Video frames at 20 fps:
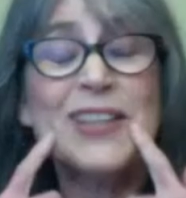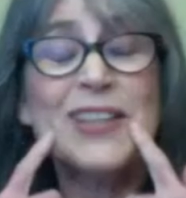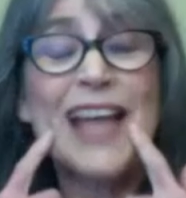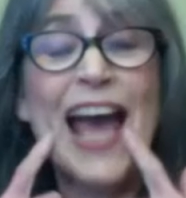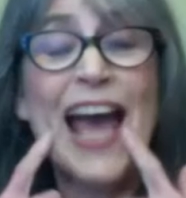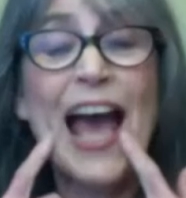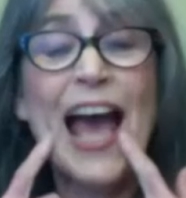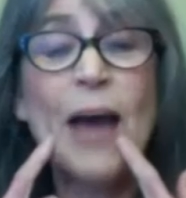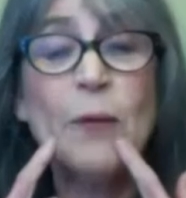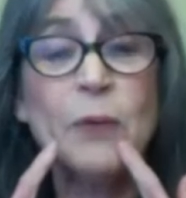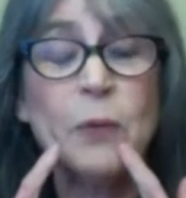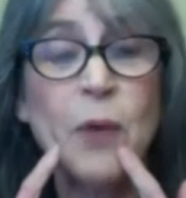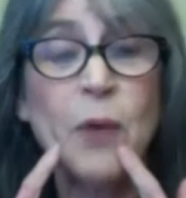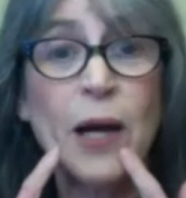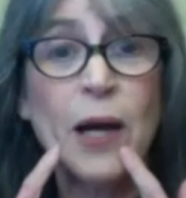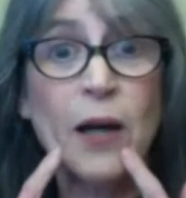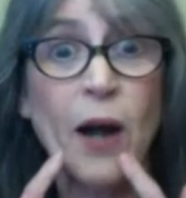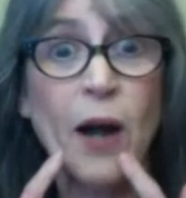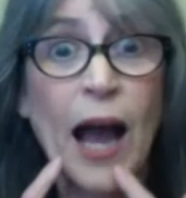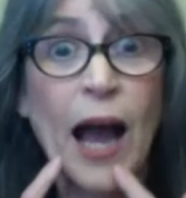that, we
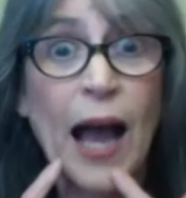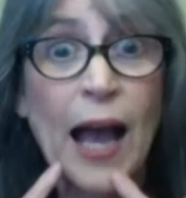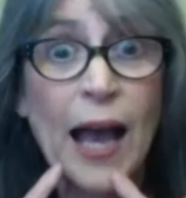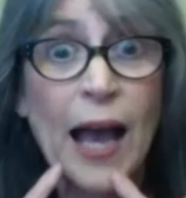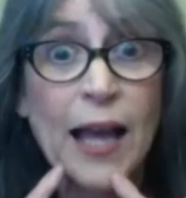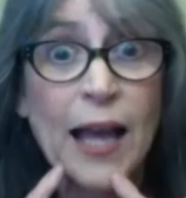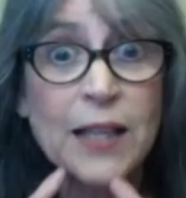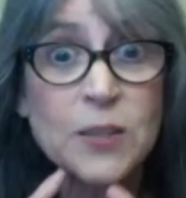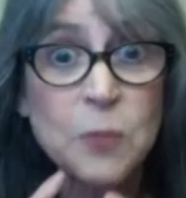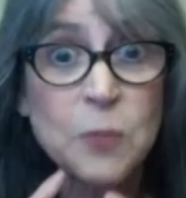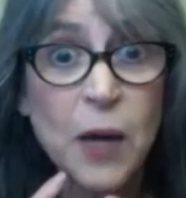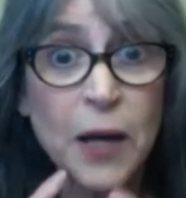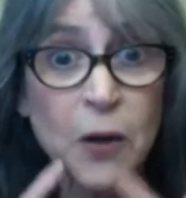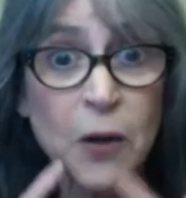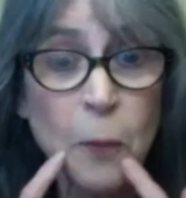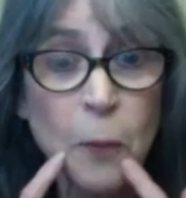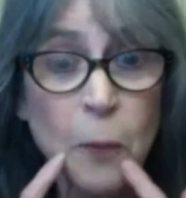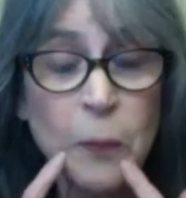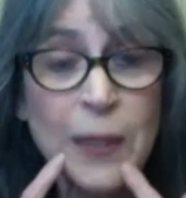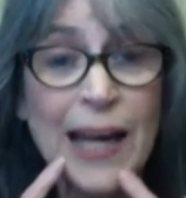want our eyes wide
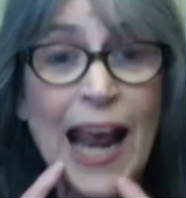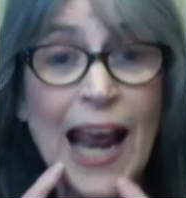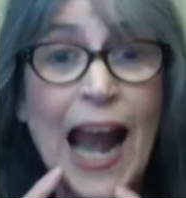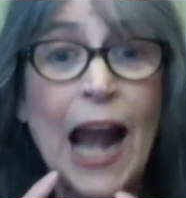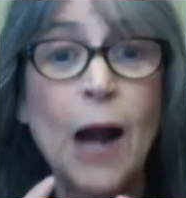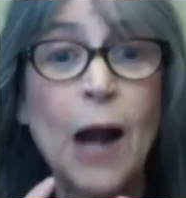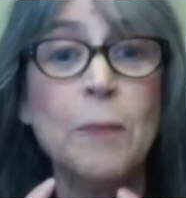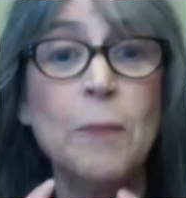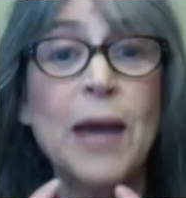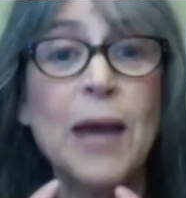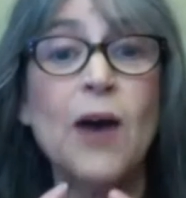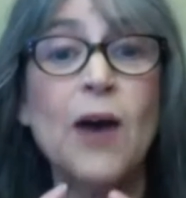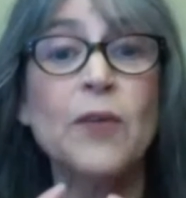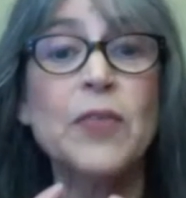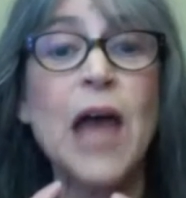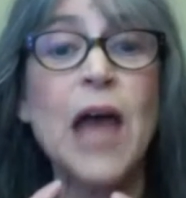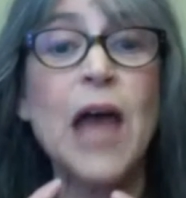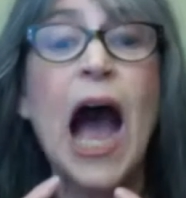open and our mouth